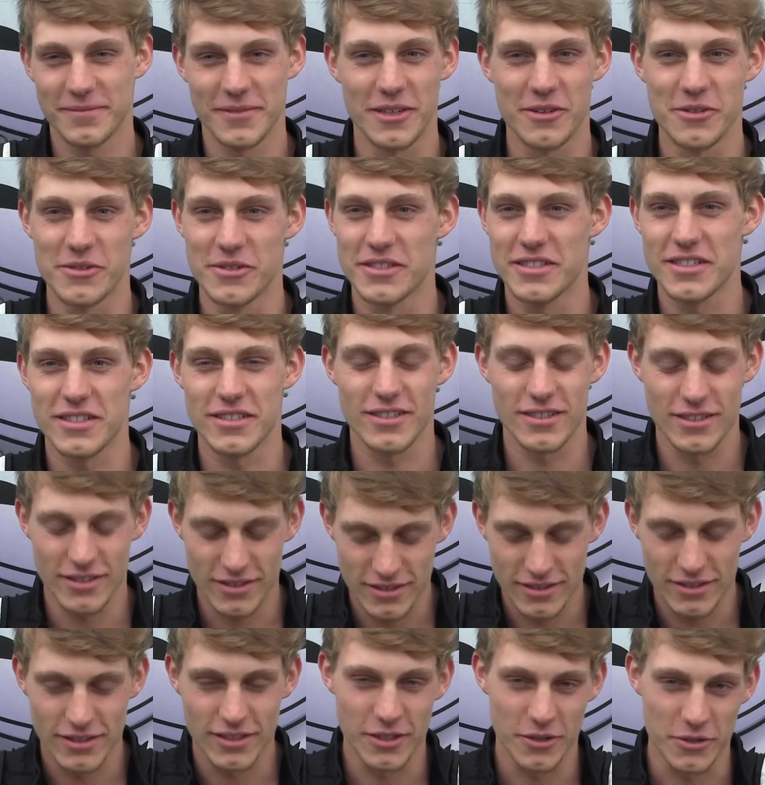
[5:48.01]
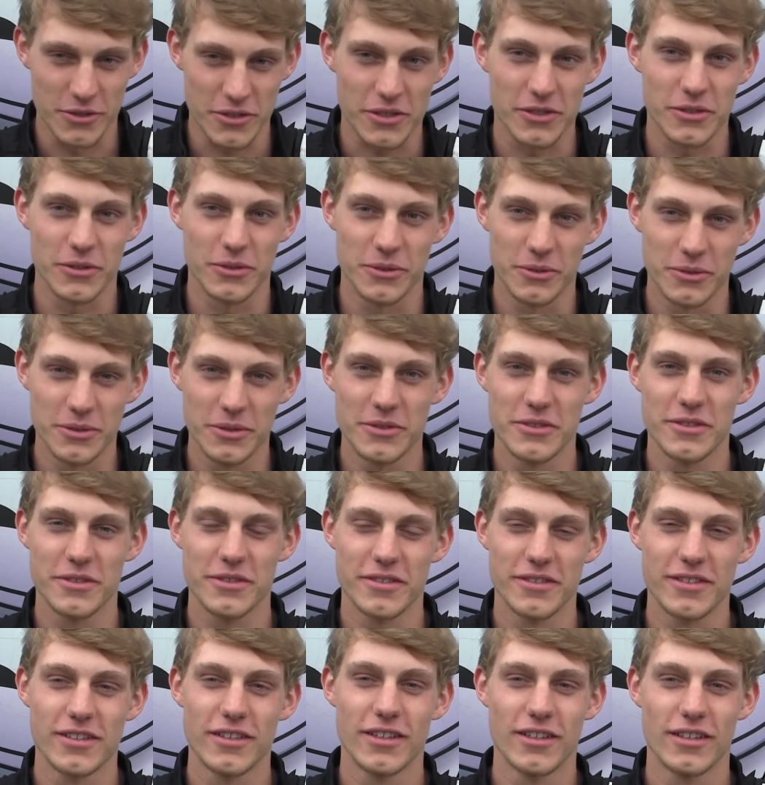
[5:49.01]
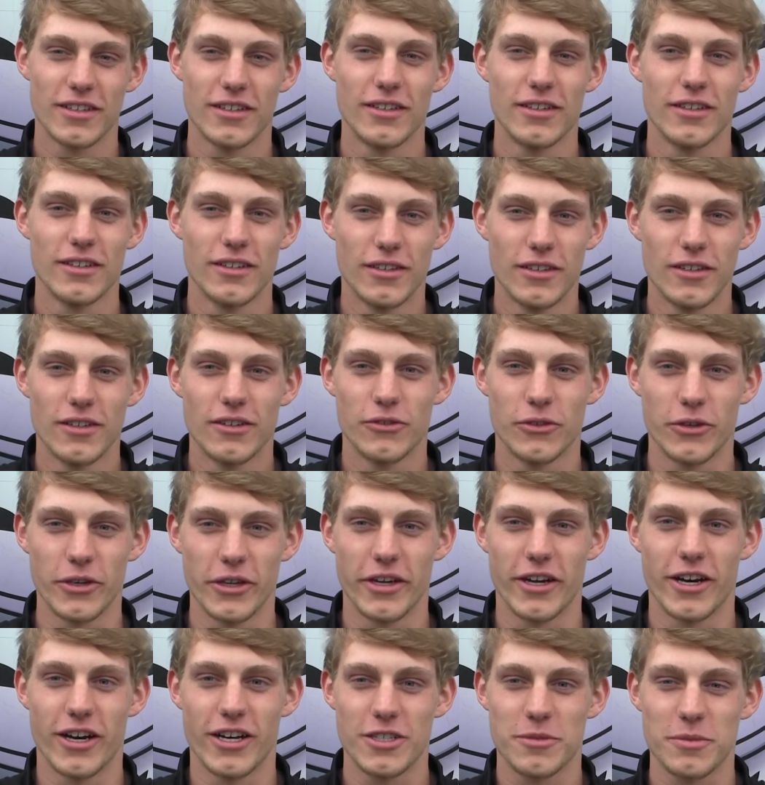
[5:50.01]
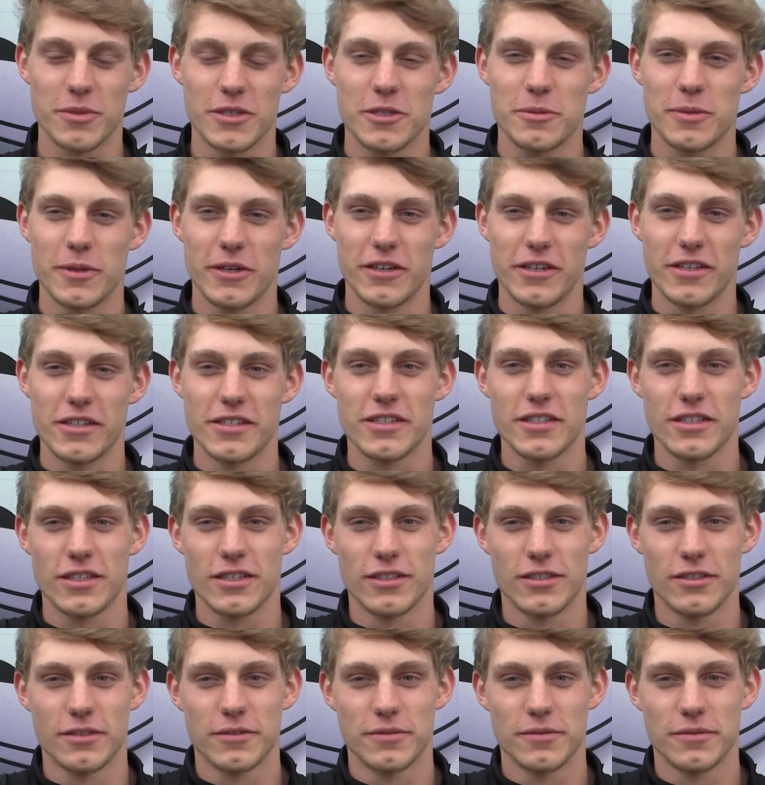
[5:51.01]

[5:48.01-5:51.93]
it was cool. It was a really awesome experience.